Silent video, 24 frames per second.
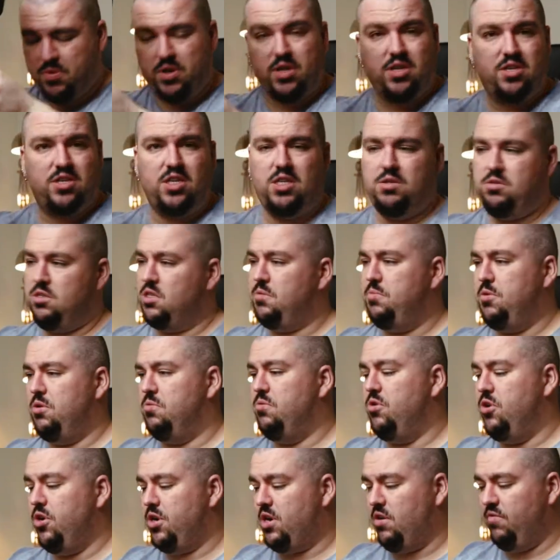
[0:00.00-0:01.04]
but it seems to be
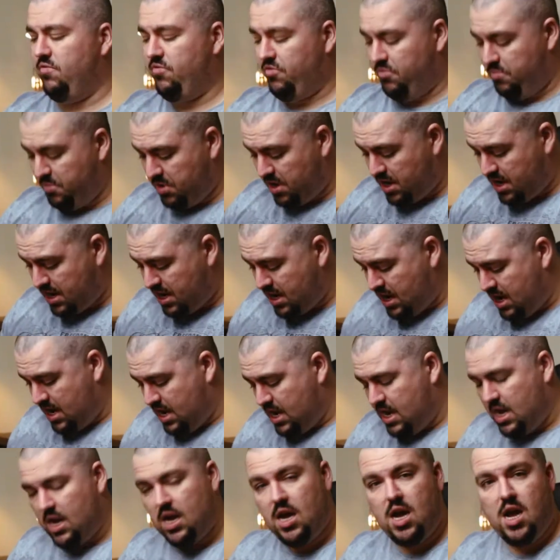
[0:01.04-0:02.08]
working for me.
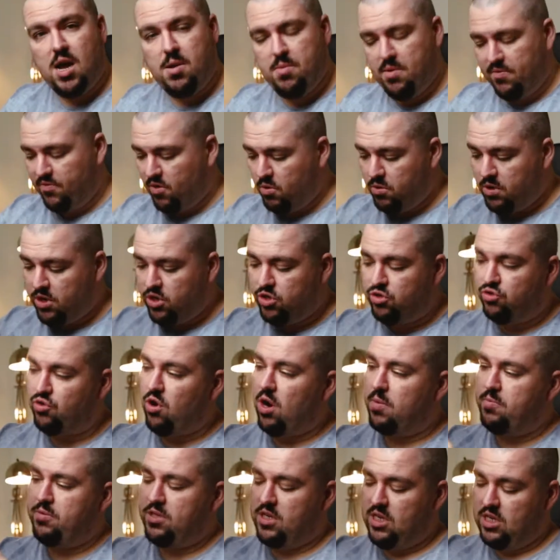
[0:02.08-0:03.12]
I've only
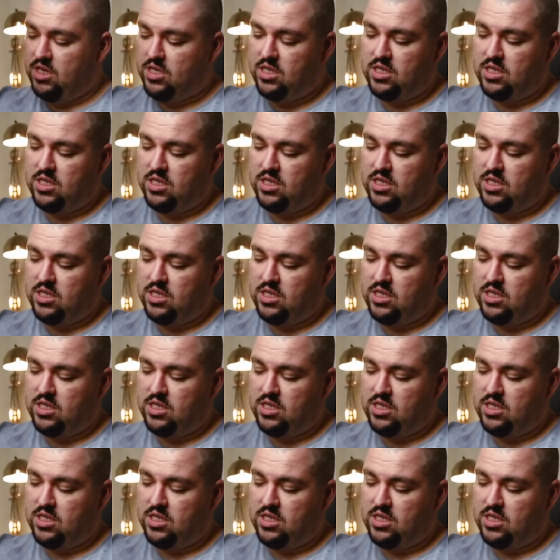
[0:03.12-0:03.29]
dropped this